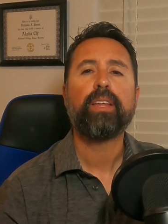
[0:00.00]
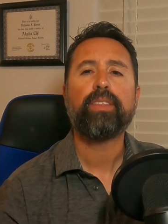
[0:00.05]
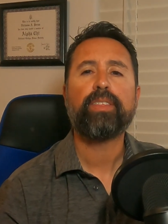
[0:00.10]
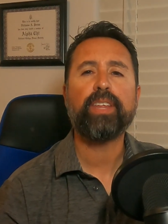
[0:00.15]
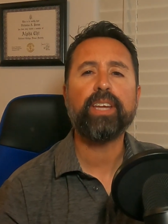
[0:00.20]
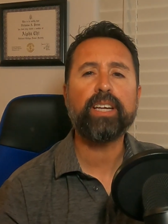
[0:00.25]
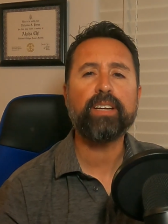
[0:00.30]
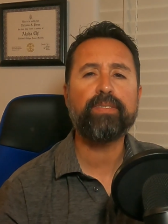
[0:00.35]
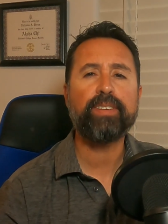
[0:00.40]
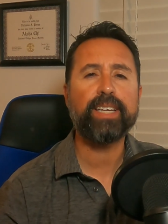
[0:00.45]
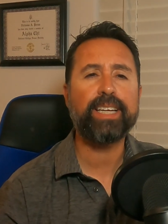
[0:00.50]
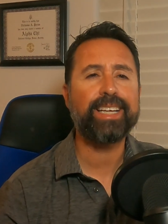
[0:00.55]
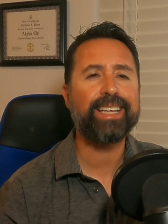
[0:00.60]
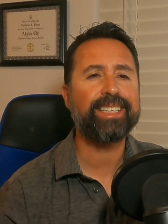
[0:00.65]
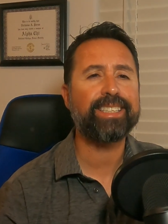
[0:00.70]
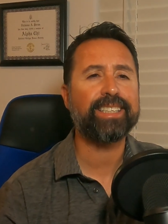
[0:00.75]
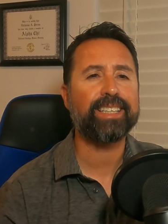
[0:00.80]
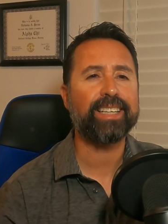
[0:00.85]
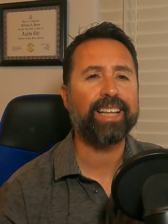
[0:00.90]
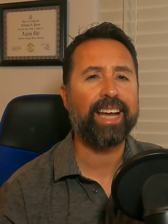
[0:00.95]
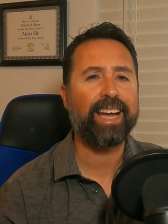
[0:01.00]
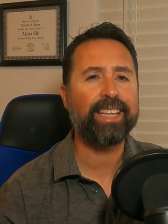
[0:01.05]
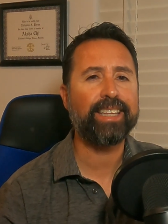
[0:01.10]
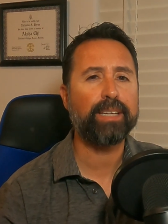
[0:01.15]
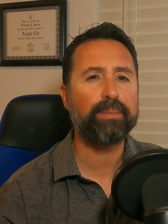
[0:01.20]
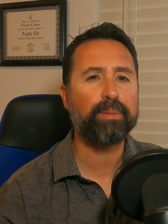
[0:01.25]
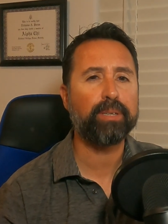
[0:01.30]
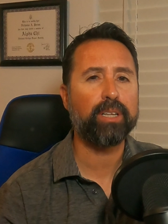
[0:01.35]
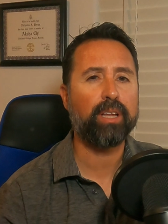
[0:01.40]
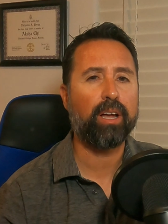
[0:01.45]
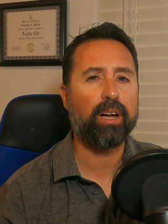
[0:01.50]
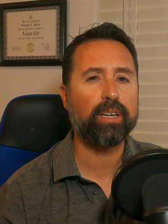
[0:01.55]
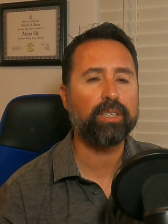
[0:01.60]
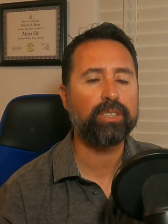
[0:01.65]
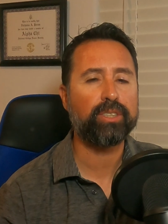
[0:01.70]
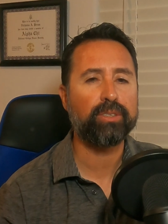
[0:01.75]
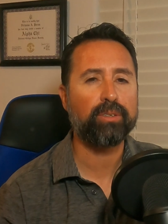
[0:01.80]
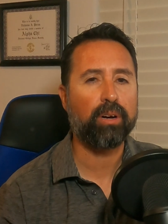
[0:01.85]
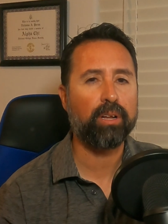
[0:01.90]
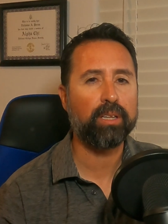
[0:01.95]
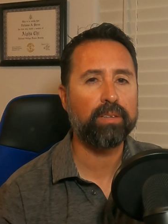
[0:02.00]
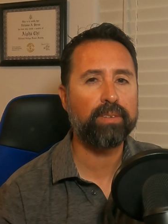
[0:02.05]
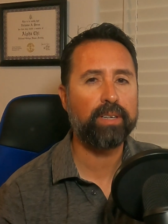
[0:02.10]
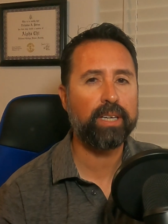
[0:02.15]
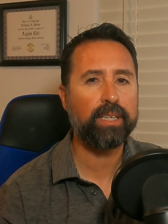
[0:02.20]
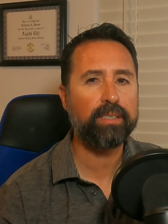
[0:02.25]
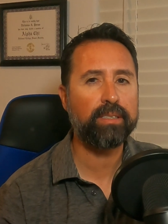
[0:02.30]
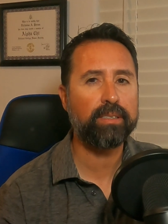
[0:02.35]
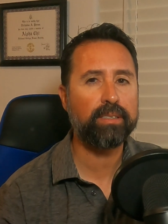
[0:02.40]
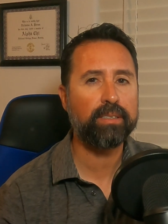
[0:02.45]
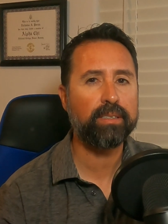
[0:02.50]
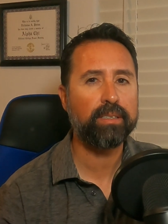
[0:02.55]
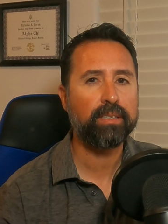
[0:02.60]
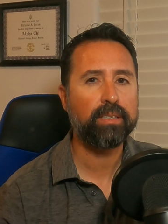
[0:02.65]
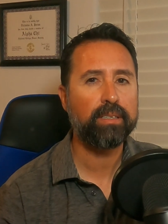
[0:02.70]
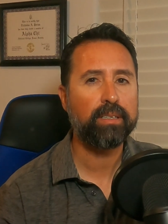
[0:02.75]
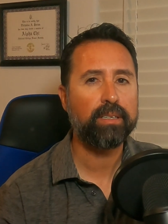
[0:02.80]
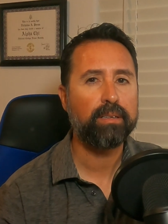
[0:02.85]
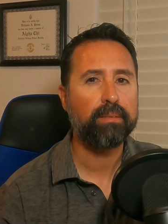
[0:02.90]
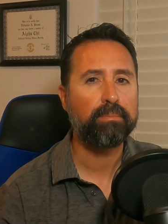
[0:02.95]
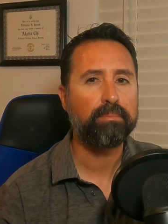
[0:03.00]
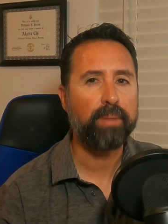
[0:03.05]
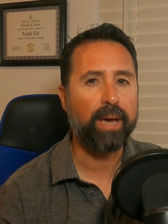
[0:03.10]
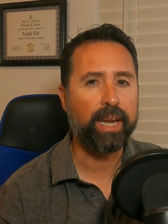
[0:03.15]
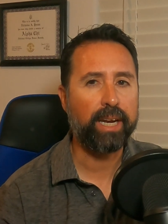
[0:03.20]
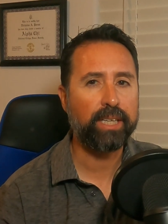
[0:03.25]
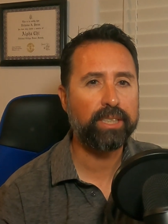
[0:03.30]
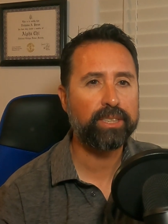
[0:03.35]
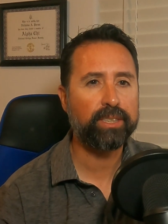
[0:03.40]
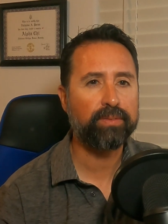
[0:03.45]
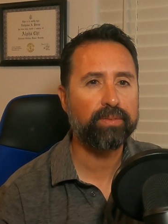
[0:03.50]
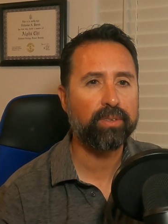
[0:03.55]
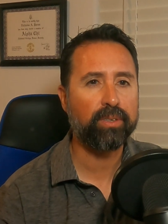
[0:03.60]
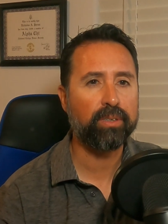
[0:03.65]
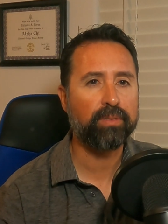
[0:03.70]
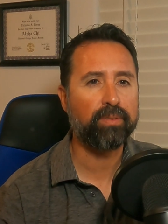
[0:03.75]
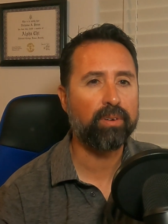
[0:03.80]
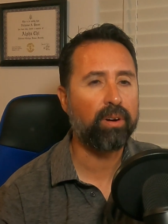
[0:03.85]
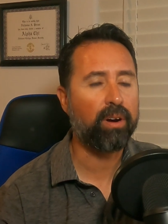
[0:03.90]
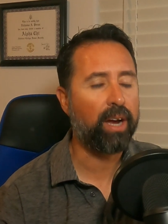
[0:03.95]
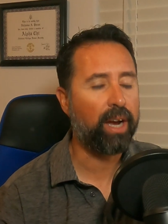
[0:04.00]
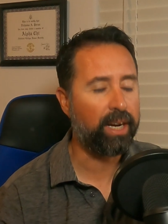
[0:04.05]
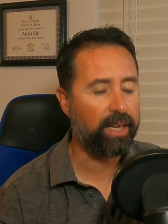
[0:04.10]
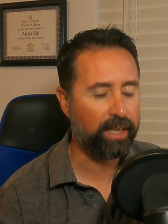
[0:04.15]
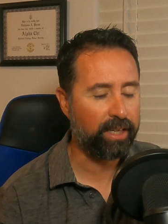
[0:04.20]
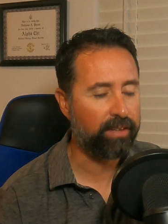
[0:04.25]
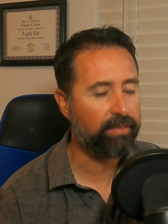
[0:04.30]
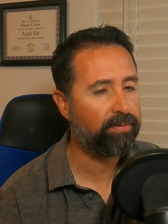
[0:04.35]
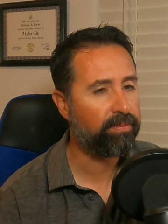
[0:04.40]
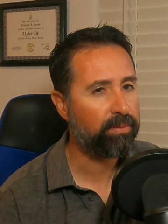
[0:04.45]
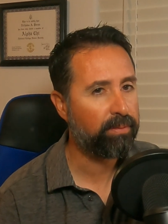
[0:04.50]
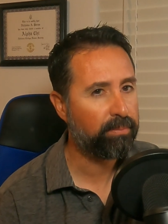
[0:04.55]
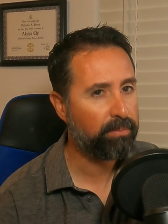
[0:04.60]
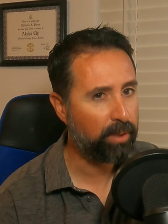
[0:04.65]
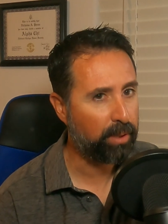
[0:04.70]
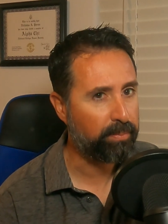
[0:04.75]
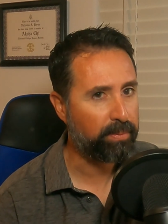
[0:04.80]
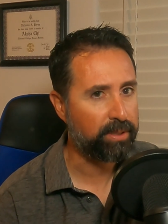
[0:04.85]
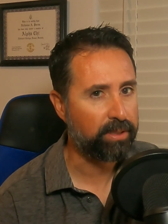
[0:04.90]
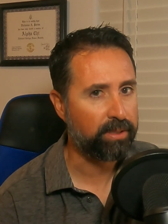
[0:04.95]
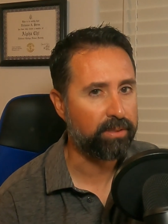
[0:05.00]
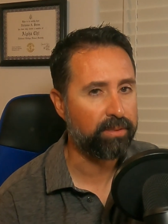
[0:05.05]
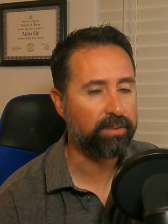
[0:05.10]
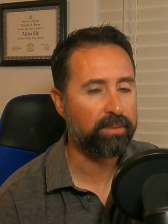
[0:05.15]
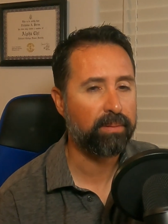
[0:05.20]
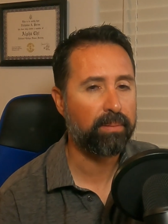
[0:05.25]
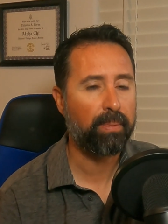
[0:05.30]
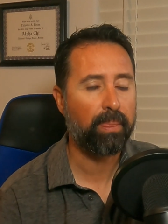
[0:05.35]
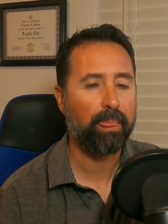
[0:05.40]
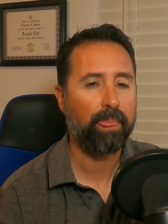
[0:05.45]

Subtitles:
Think of it as land that belongs to all of us, managed for a variety of purposes.